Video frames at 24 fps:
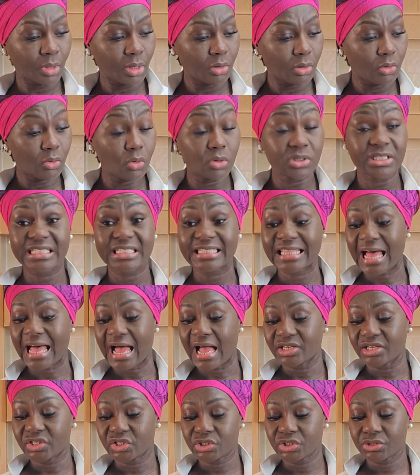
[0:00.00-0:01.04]

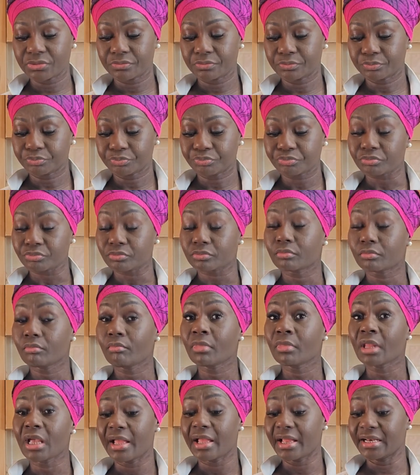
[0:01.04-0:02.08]
cornstarch,
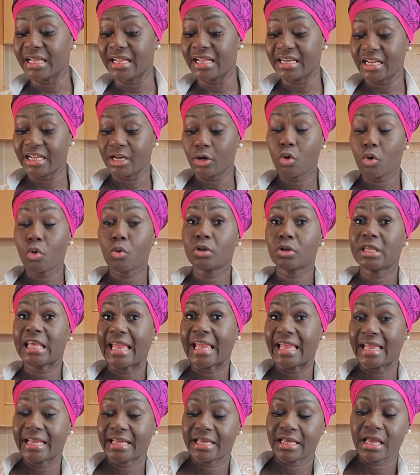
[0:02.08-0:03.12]
and then a whole
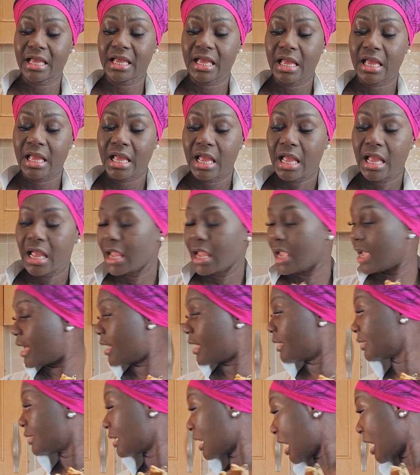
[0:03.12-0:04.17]
egg
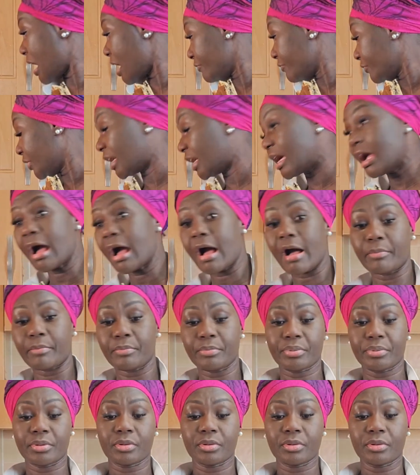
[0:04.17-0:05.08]
and half a cup